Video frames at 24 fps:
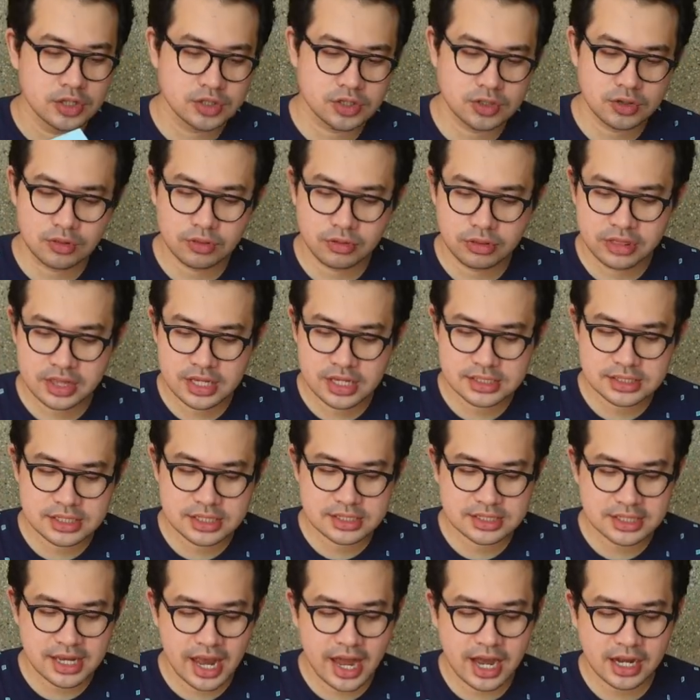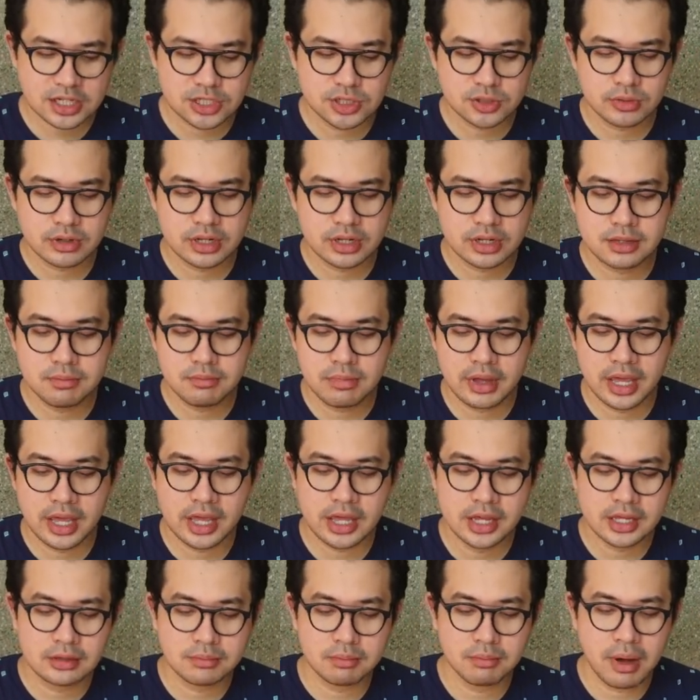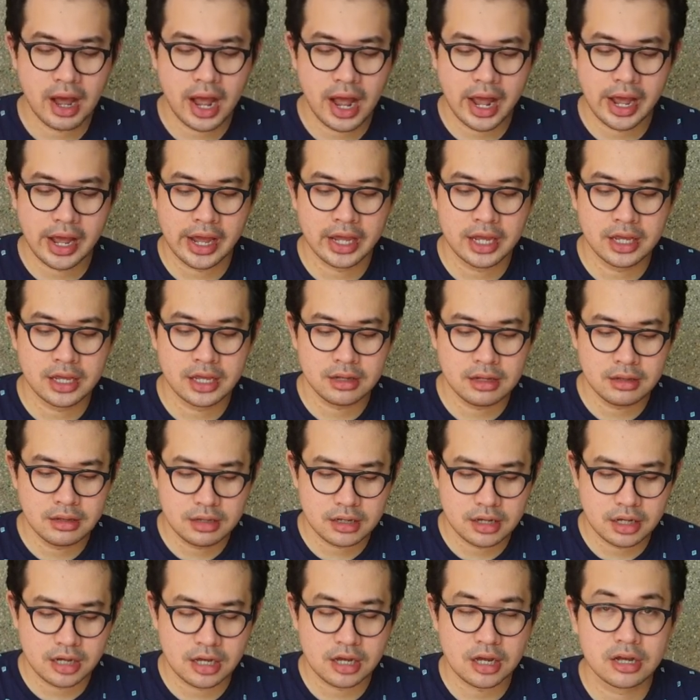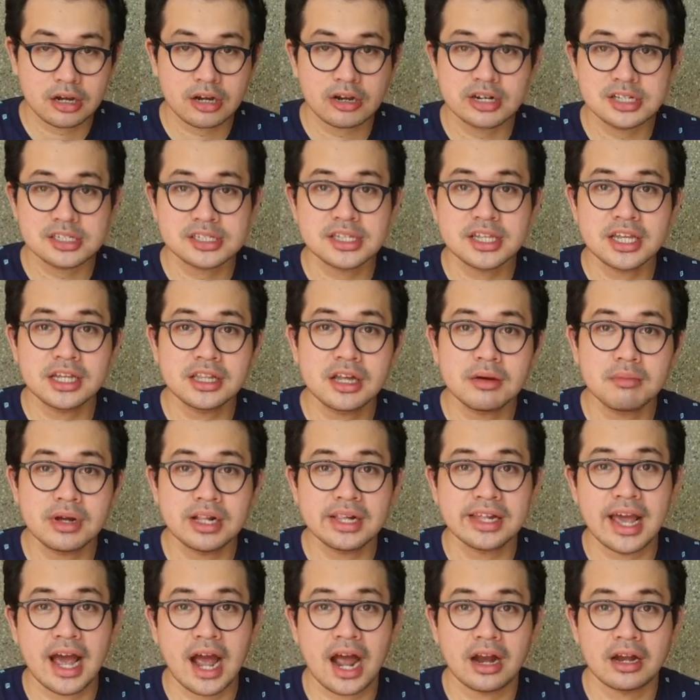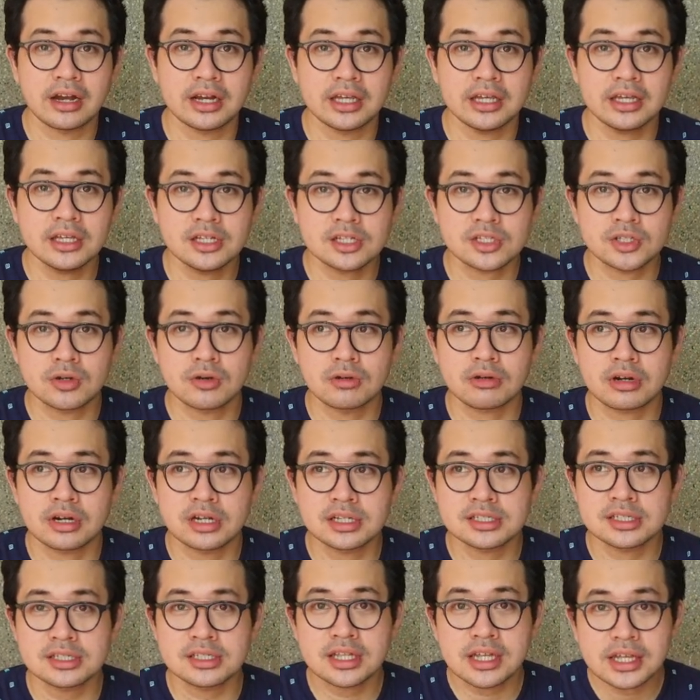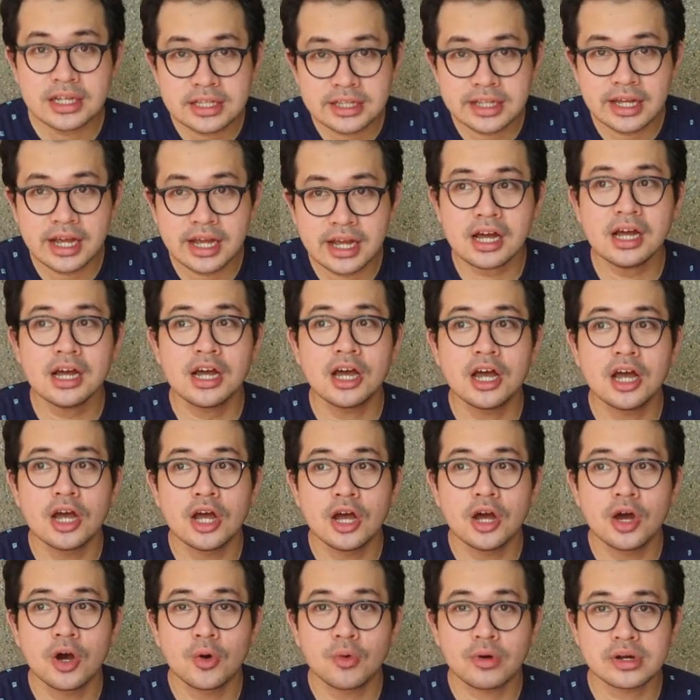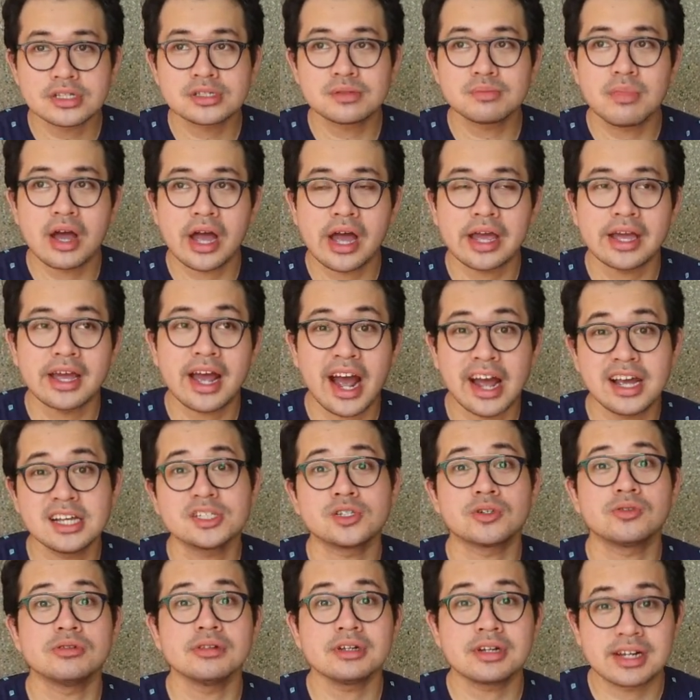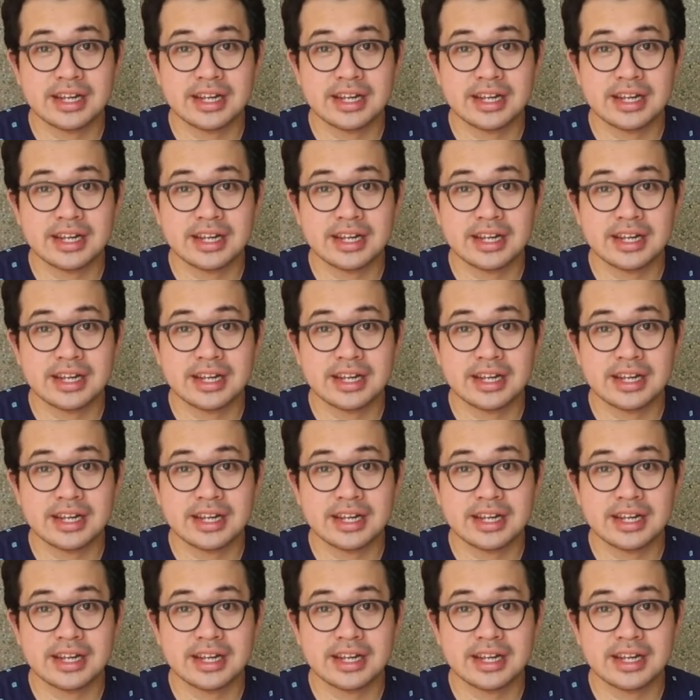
So this is actually made by Cristina Mallari. So Cristina was my high school